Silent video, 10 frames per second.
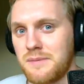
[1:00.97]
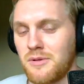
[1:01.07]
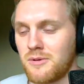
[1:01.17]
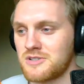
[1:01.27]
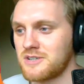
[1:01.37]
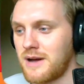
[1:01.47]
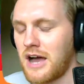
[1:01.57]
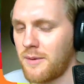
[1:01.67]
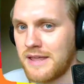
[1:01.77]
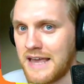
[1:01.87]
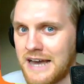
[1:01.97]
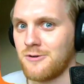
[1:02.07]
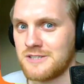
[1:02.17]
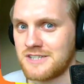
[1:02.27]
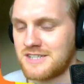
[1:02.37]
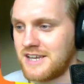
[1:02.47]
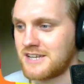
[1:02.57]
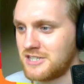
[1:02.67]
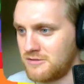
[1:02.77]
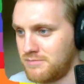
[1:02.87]
People always talk about how many hours it's
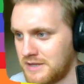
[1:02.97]
taken to